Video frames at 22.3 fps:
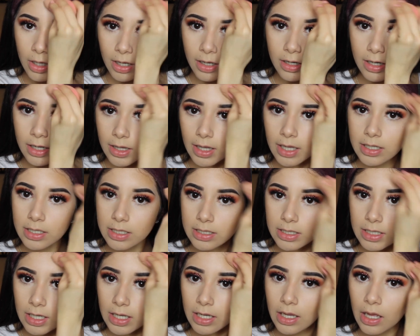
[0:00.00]
And I like to
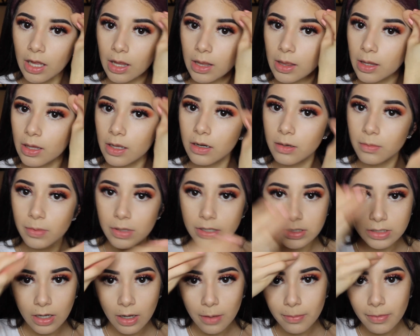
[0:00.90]
take a little
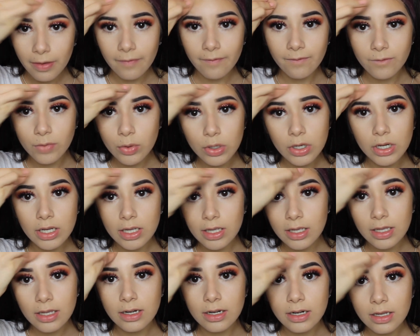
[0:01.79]
bit on my
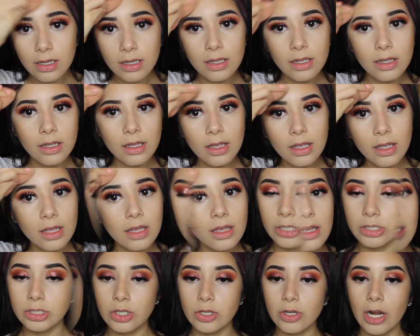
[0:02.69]
forehead.
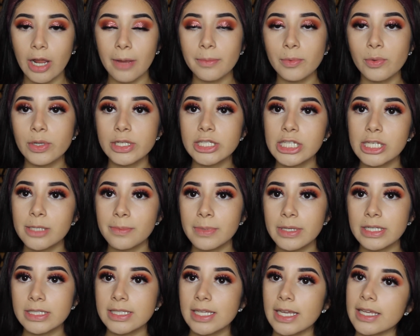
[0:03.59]
So now I'm going to
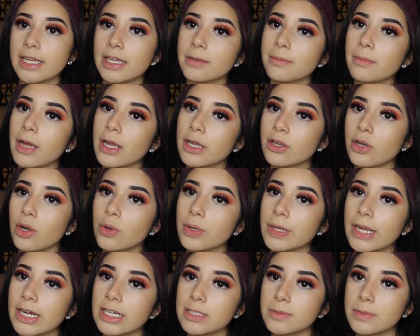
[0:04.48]
be taking my
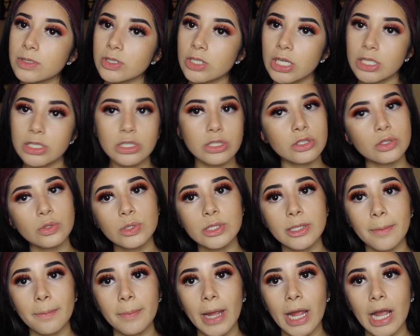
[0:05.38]
Coty Airspun
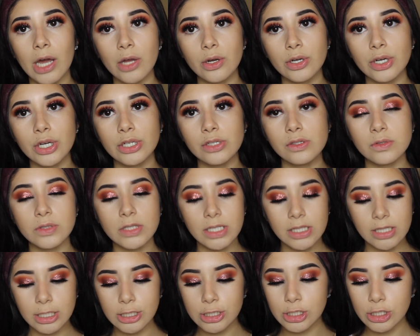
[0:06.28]
Translucent Powder and
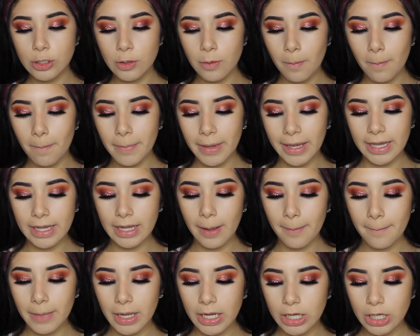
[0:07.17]
using this to bake
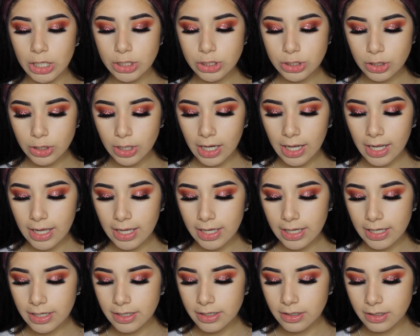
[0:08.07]
my under
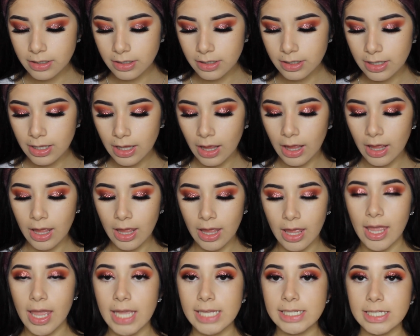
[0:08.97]
eye
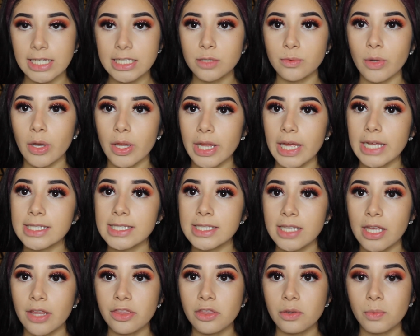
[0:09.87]
and as well as
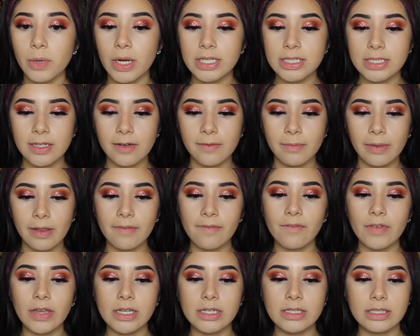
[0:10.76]
set the rest of my
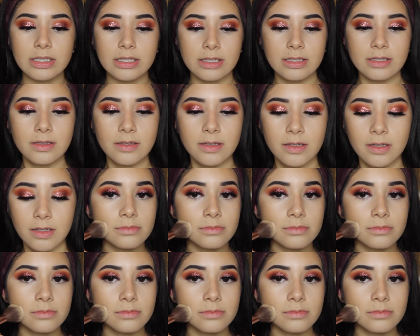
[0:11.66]
face.